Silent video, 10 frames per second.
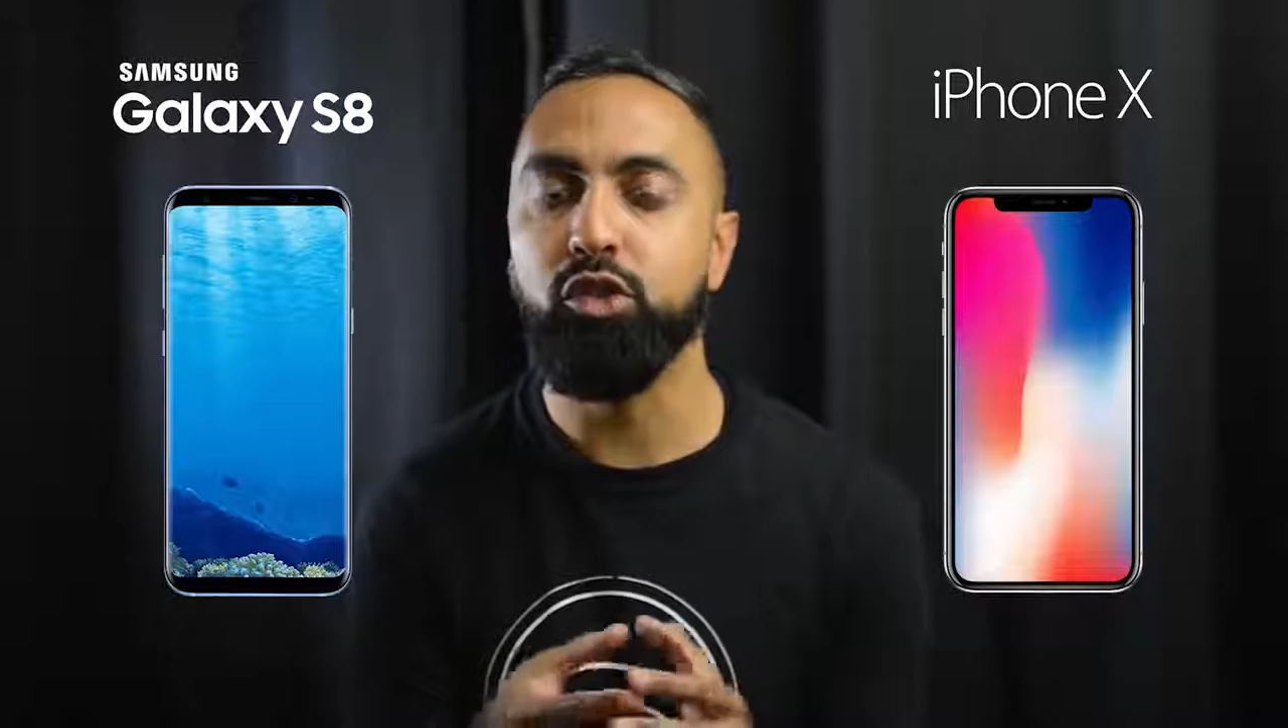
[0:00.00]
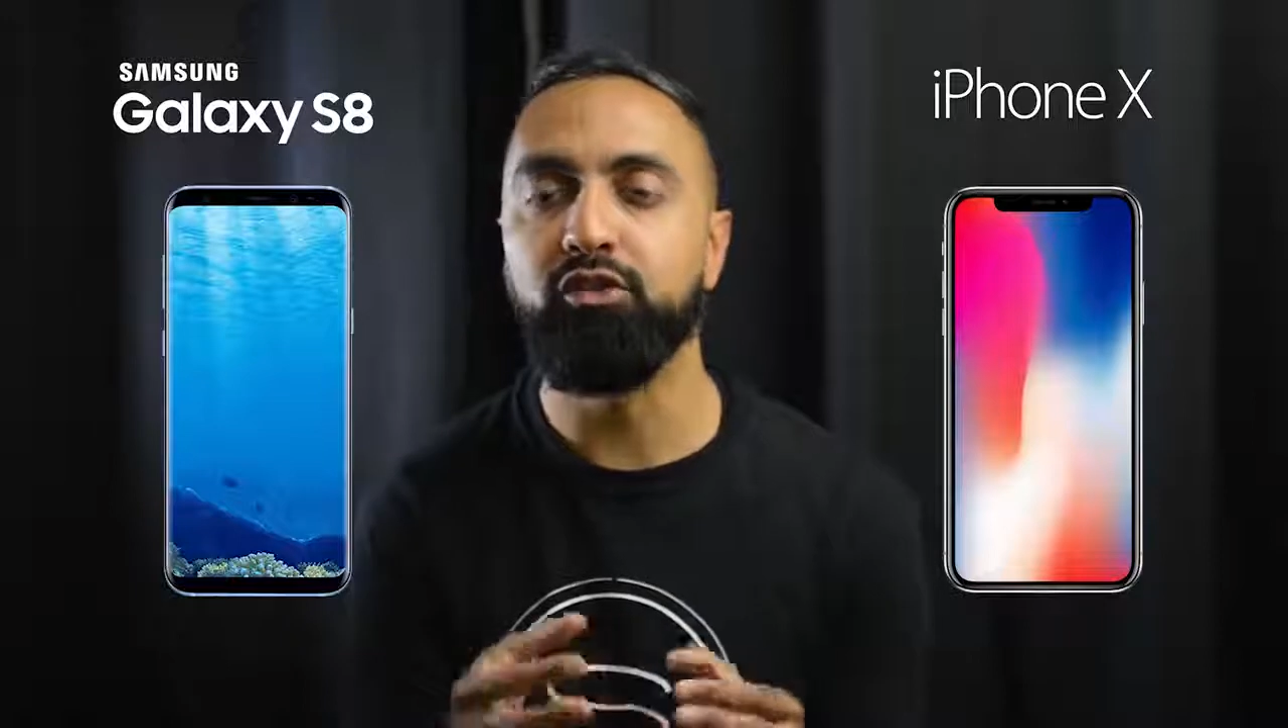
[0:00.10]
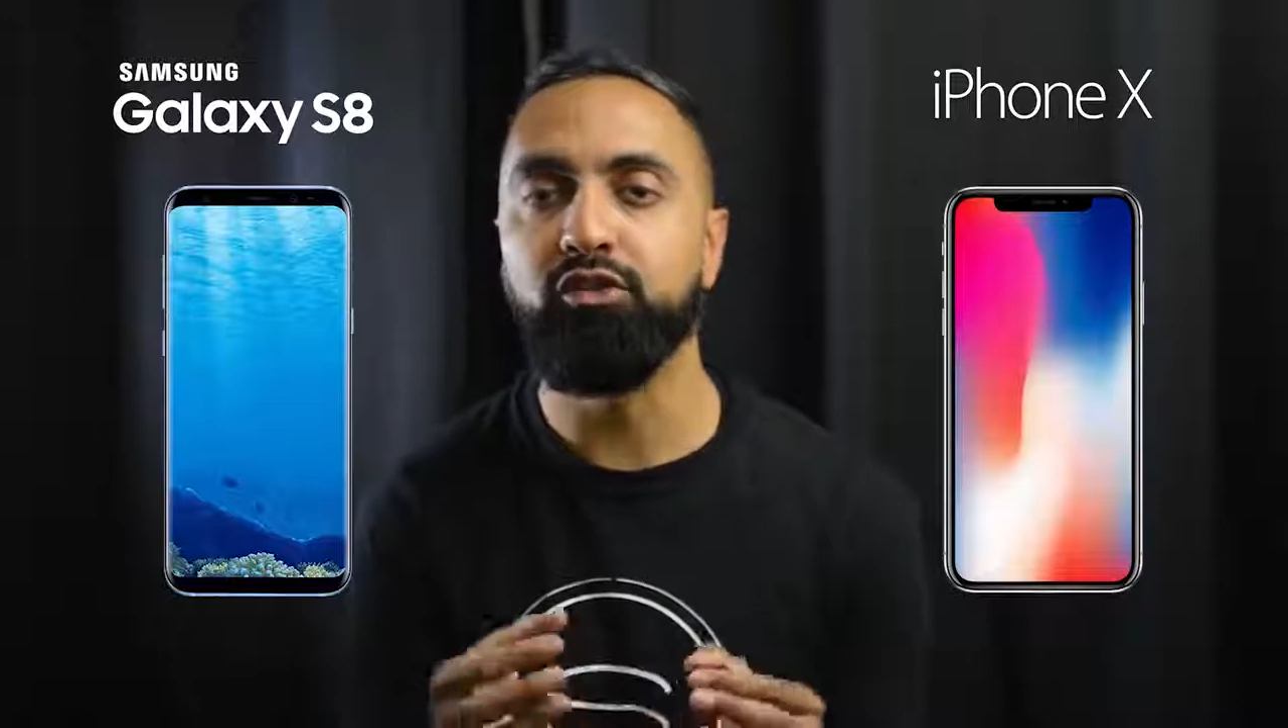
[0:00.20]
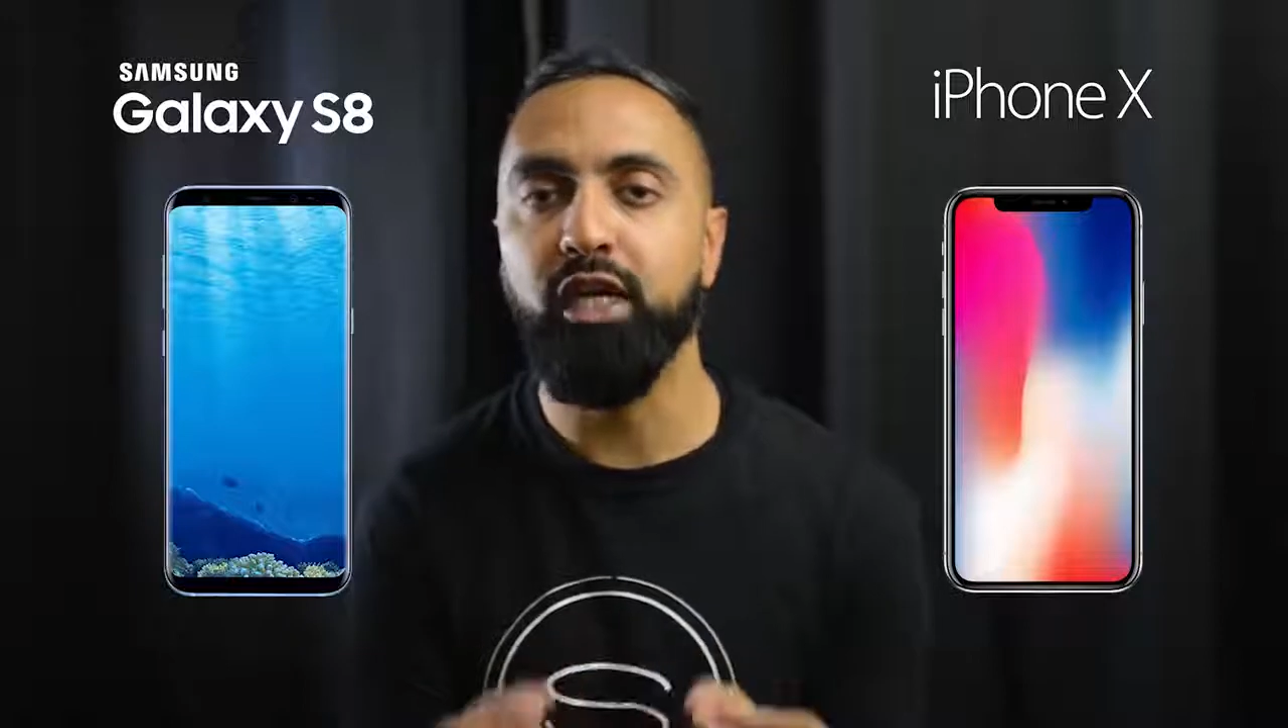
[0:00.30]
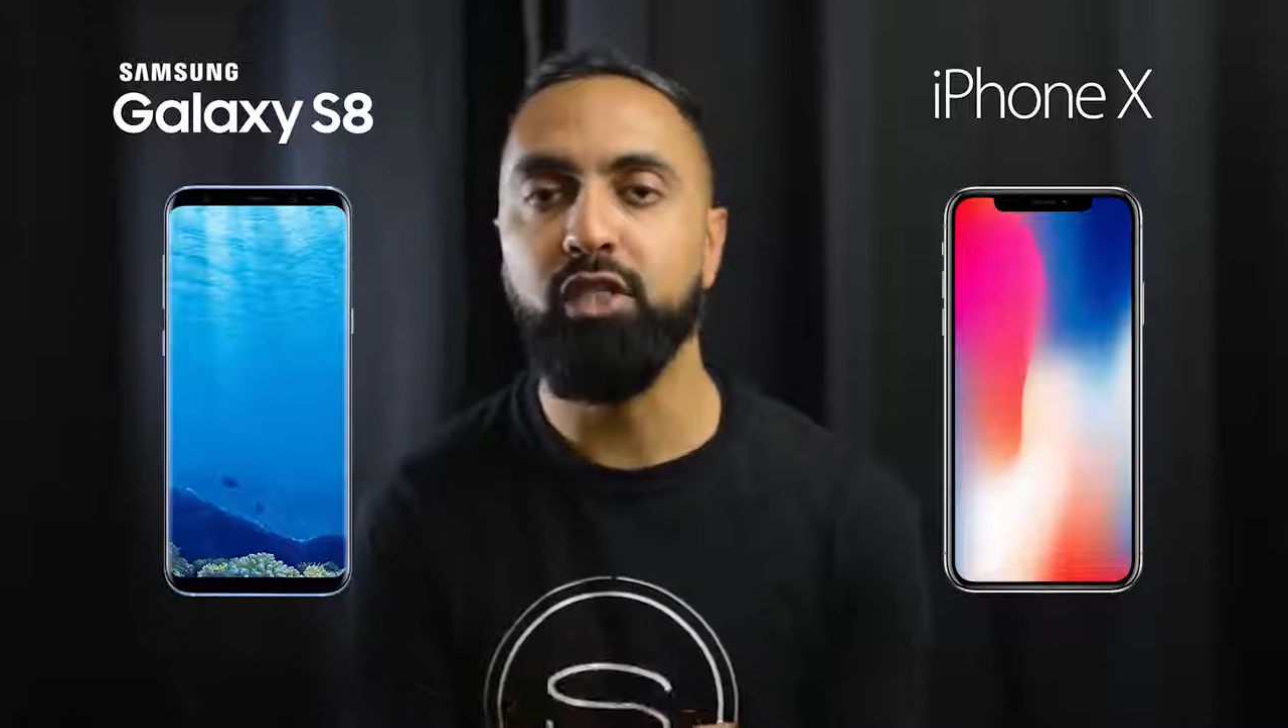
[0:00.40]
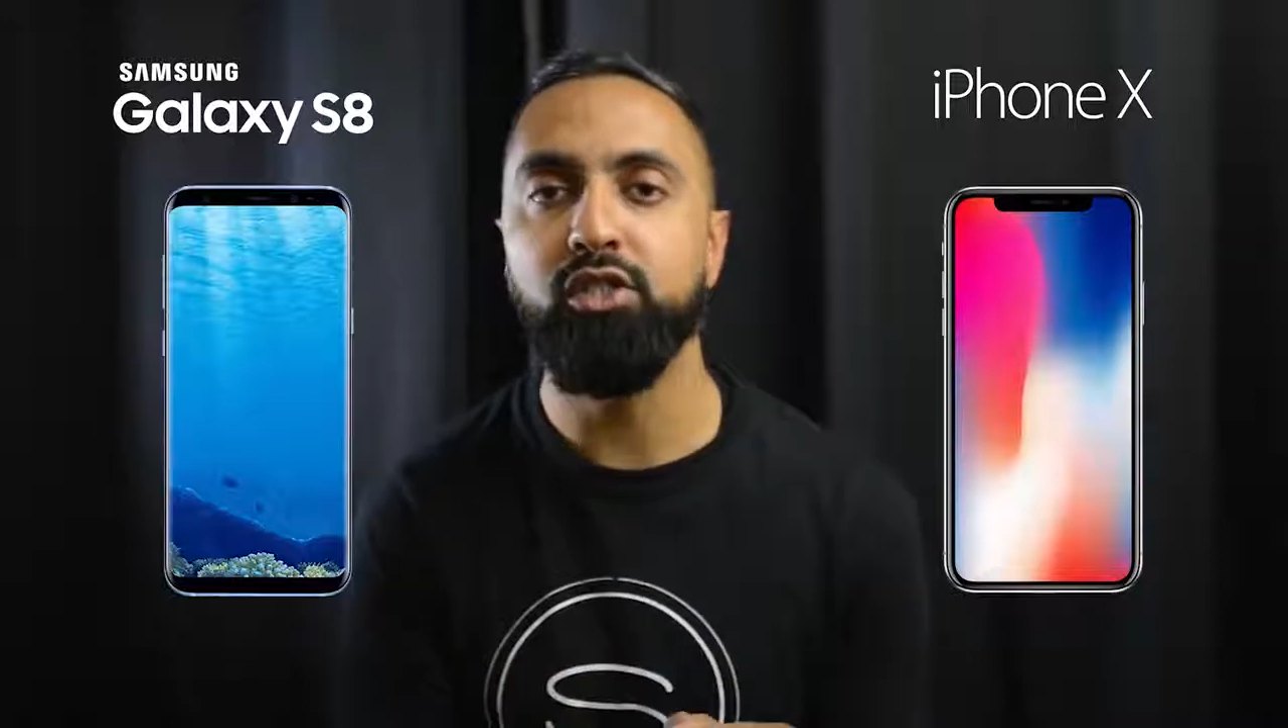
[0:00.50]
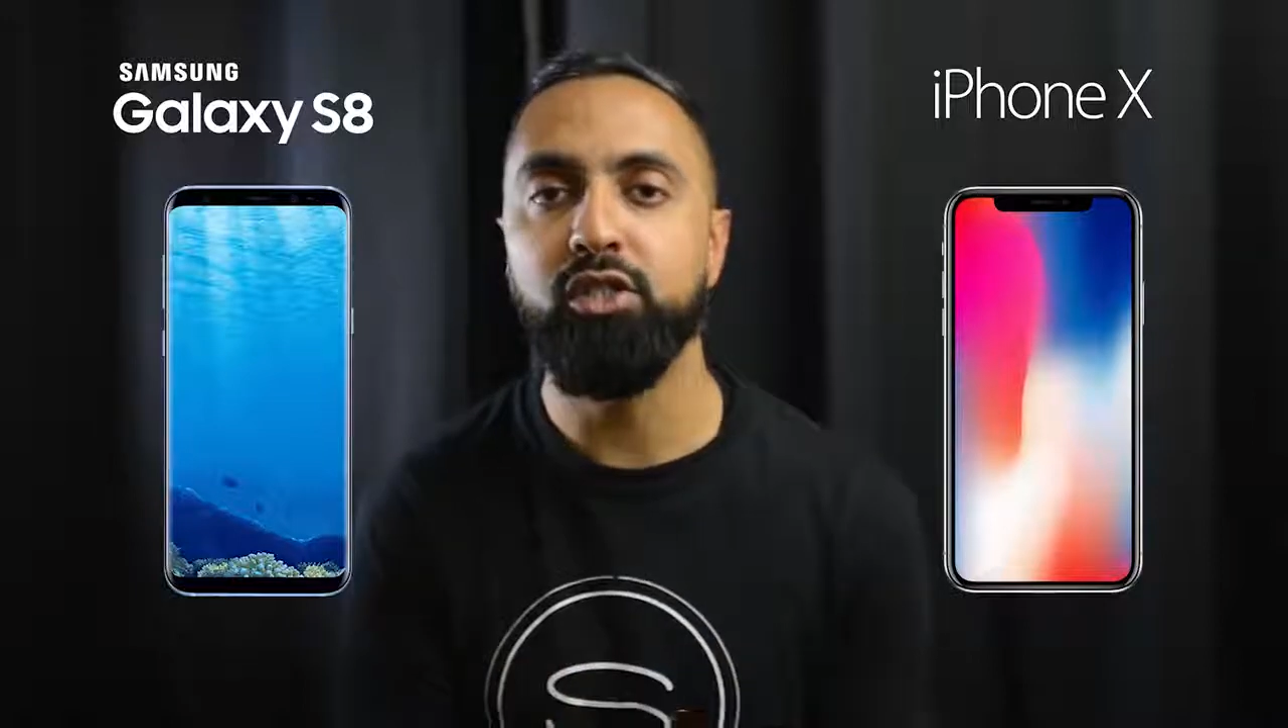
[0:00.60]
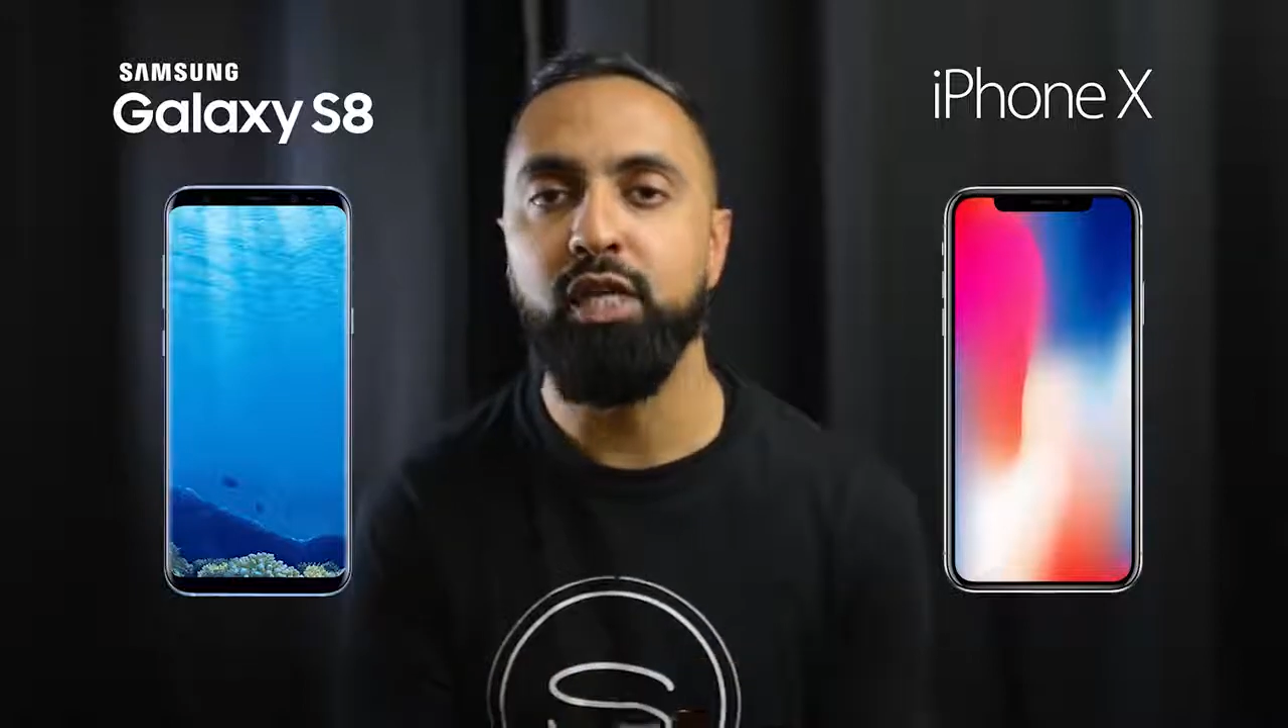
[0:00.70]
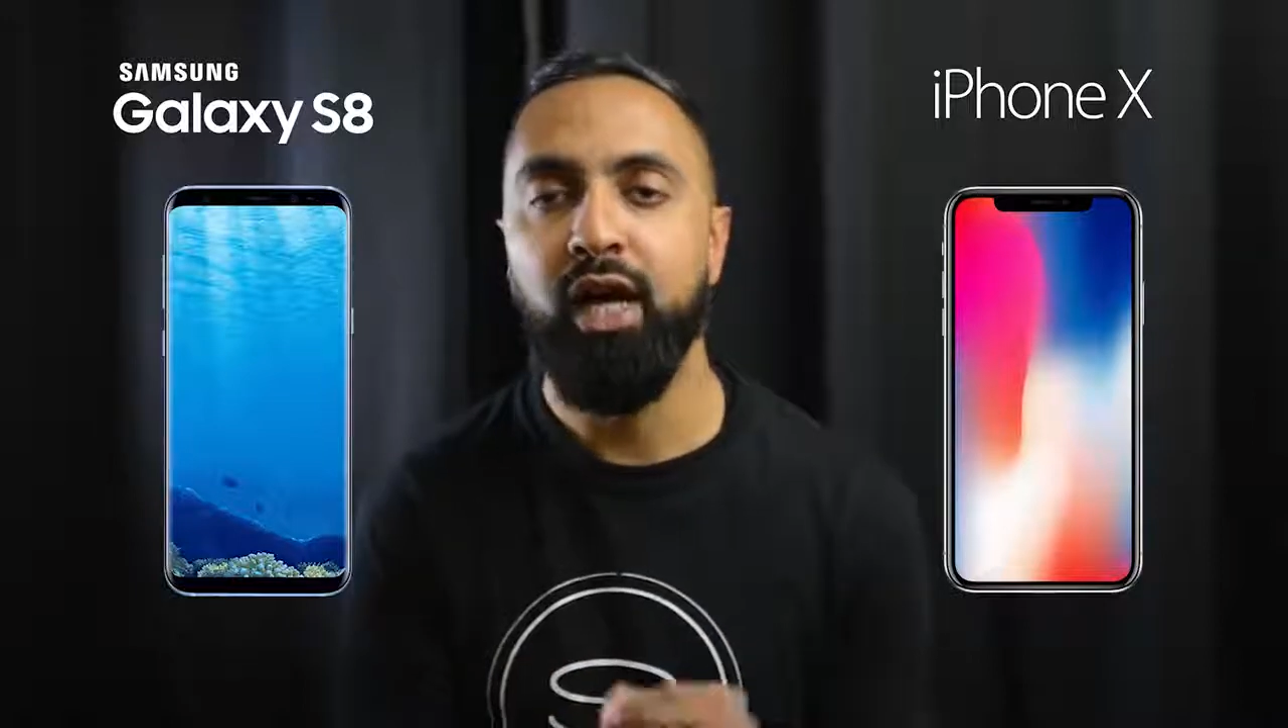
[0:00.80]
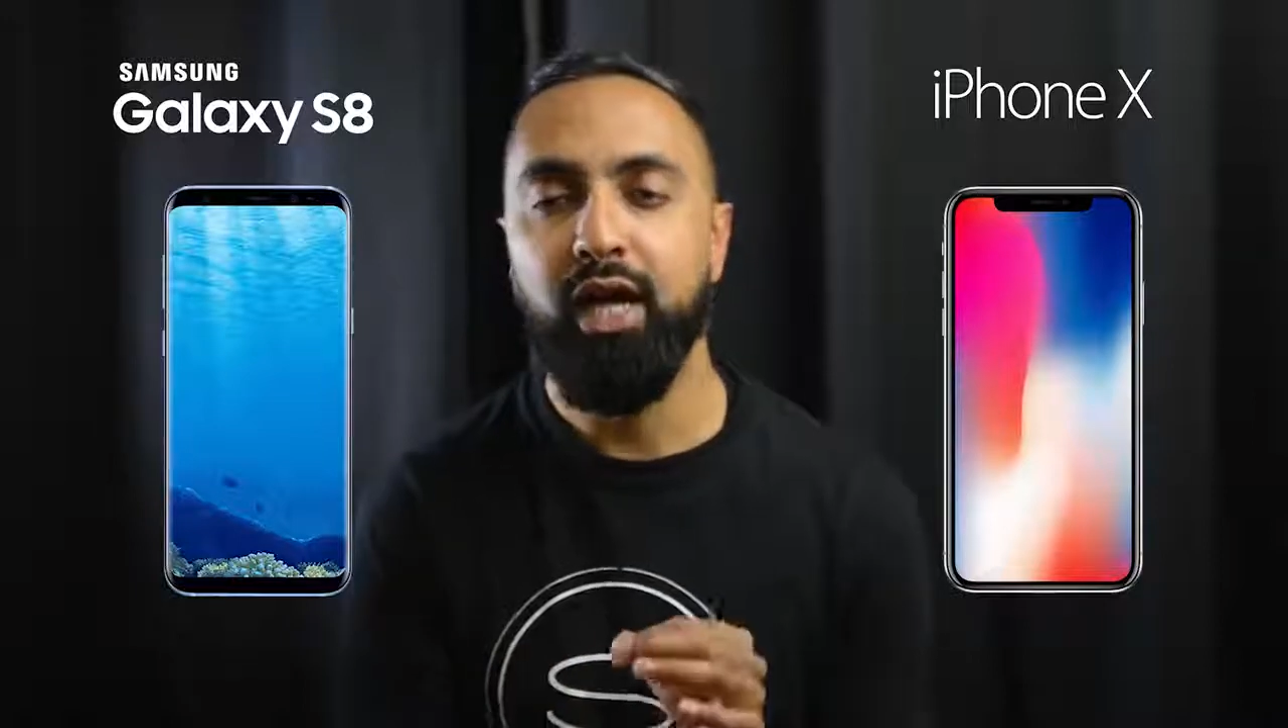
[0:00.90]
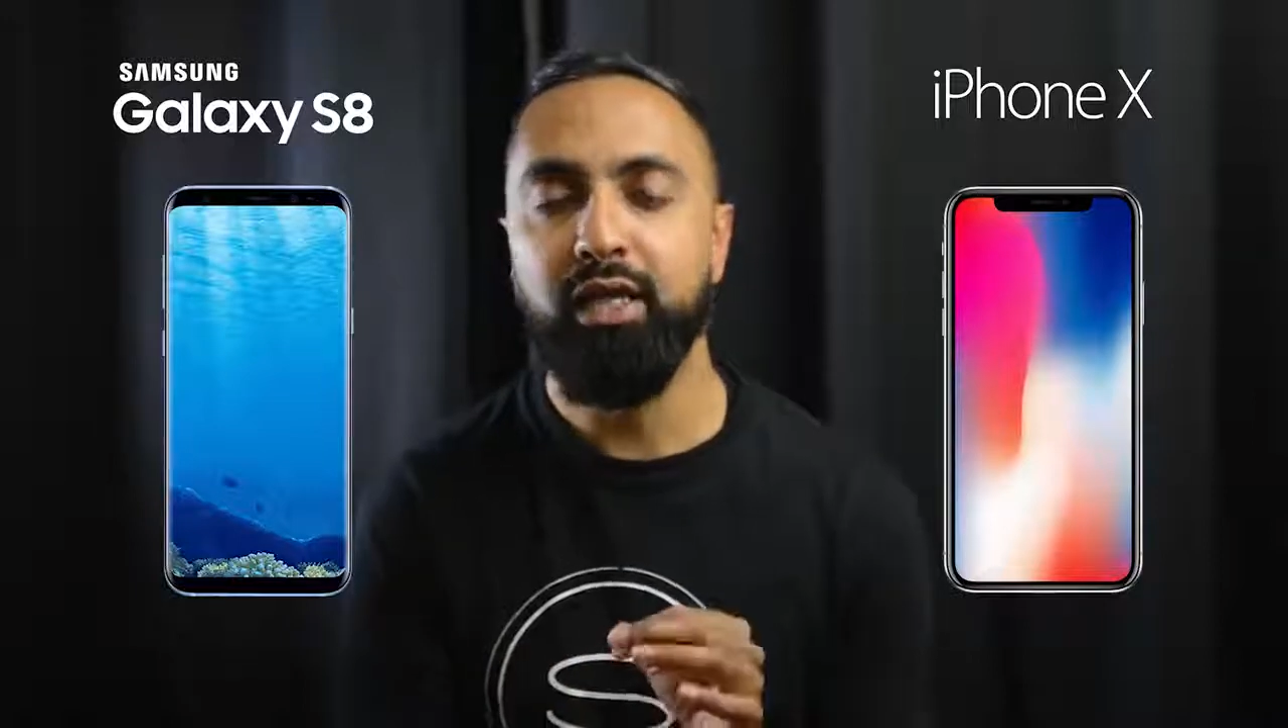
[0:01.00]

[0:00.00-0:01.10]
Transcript: notifications.